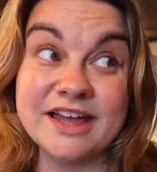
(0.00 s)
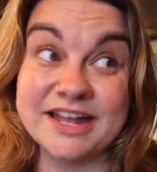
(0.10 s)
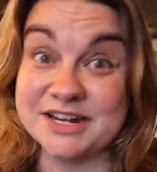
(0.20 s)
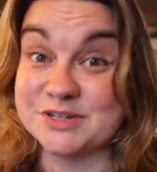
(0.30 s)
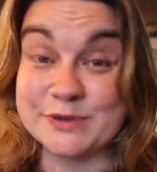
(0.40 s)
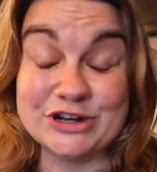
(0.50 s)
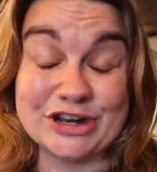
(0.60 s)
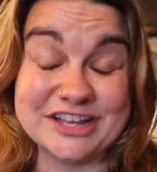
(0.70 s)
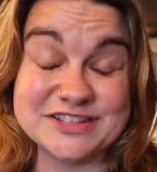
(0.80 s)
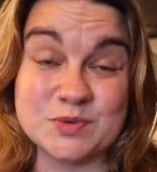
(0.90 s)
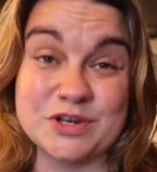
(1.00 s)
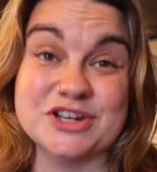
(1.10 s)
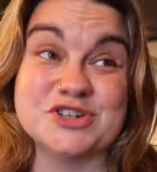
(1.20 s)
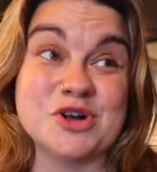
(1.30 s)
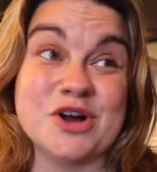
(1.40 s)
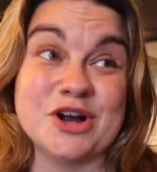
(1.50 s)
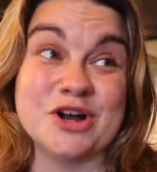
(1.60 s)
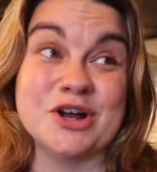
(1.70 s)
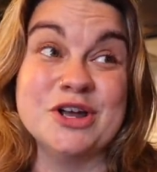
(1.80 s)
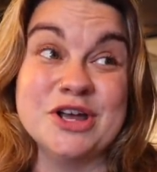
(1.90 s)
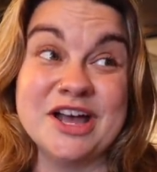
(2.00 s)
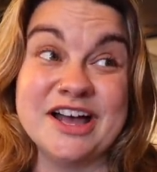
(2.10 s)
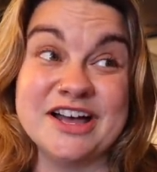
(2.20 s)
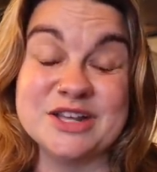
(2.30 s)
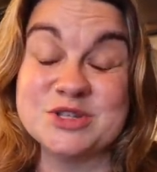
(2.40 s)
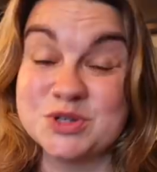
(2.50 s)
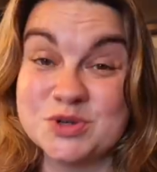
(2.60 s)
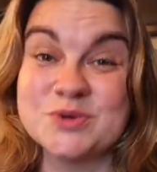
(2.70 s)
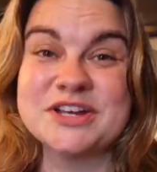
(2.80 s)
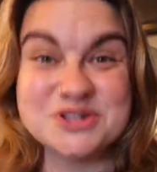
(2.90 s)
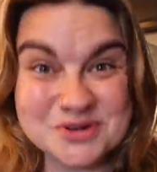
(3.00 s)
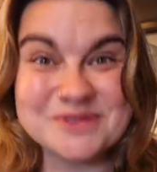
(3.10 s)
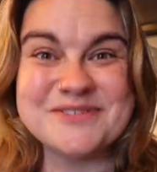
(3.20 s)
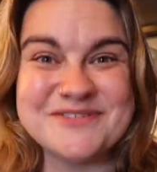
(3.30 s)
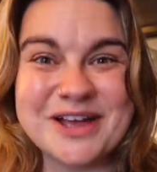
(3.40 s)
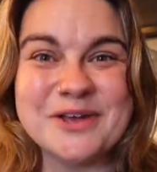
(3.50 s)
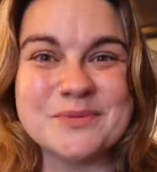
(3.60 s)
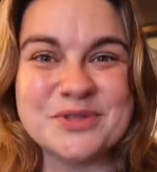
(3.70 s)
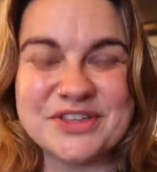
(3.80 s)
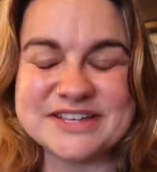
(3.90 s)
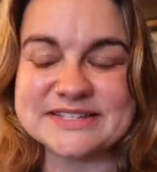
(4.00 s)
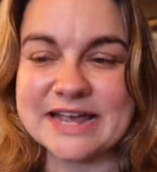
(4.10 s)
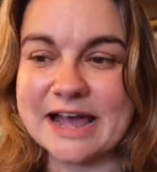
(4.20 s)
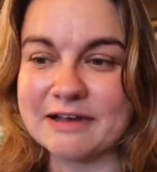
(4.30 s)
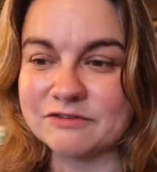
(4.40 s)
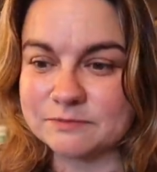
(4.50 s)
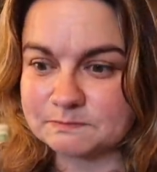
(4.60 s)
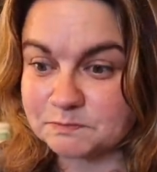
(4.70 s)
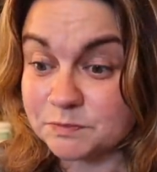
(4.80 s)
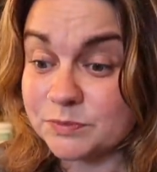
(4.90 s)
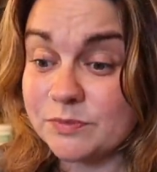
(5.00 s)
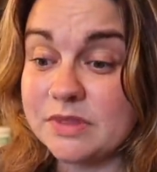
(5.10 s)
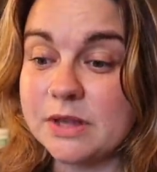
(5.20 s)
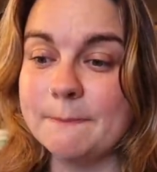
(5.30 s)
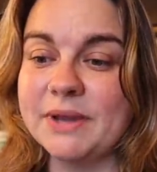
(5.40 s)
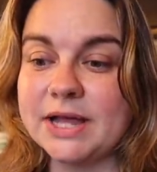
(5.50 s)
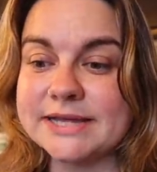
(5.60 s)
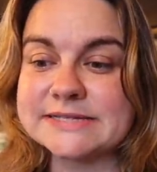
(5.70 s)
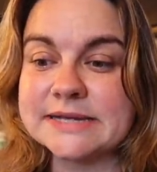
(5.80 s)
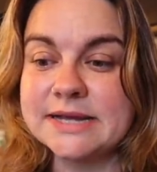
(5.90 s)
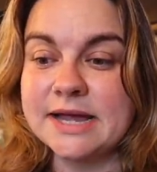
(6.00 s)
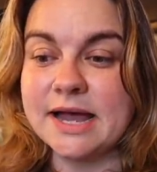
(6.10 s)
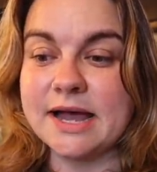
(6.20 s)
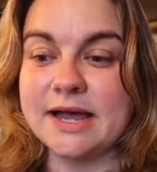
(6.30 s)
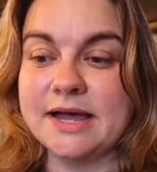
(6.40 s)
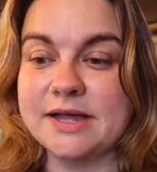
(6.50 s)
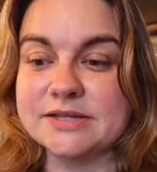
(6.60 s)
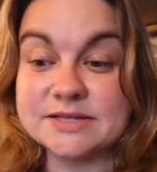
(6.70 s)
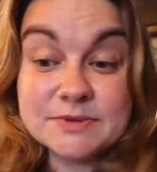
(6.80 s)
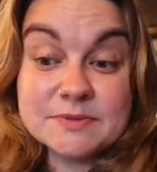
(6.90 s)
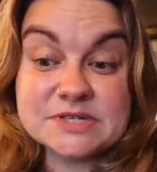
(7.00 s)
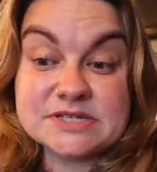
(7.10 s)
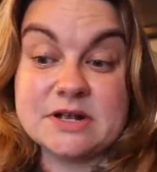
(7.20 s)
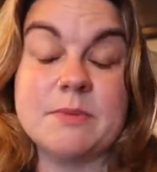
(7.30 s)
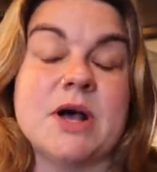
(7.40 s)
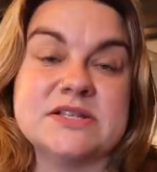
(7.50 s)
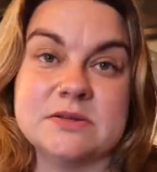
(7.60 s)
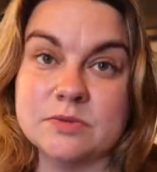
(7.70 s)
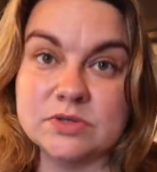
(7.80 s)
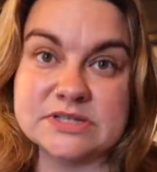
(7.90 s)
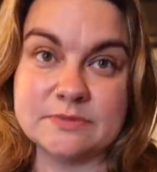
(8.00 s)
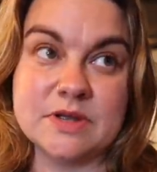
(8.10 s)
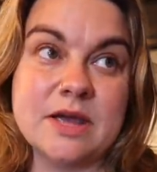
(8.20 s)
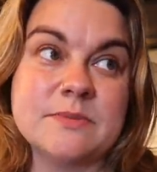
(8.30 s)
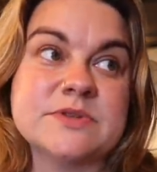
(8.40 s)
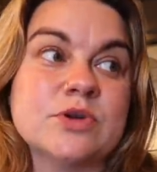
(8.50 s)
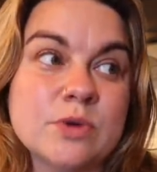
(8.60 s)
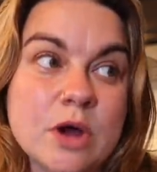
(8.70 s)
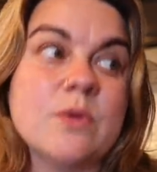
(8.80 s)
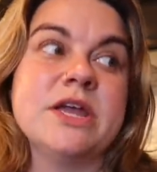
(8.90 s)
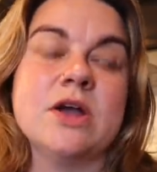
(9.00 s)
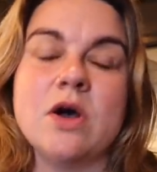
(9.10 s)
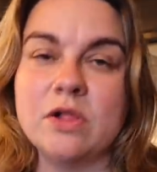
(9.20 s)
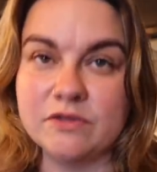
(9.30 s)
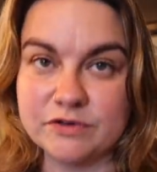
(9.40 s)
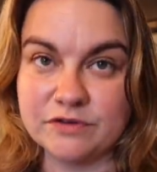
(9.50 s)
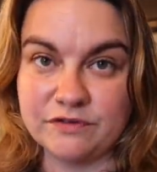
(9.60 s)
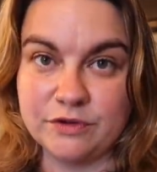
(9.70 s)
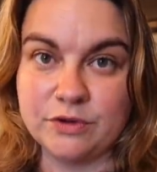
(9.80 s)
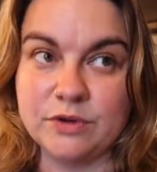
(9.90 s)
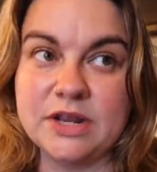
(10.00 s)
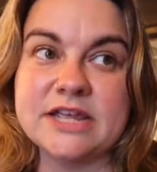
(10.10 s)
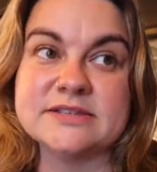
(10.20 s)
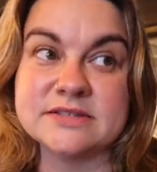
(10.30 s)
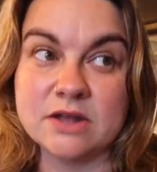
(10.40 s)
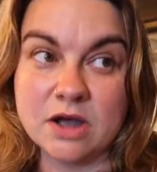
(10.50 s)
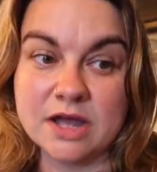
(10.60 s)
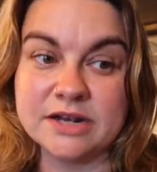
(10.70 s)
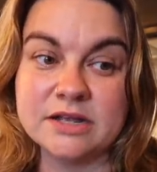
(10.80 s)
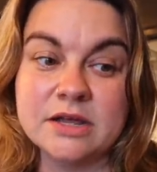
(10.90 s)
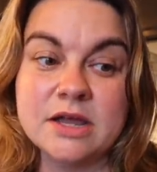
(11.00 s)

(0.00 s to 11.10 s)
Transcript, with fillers: and experience which are uh, two extremely valuable things to have but uh, sometimes it's not possible. Sometimes growing all of your food is not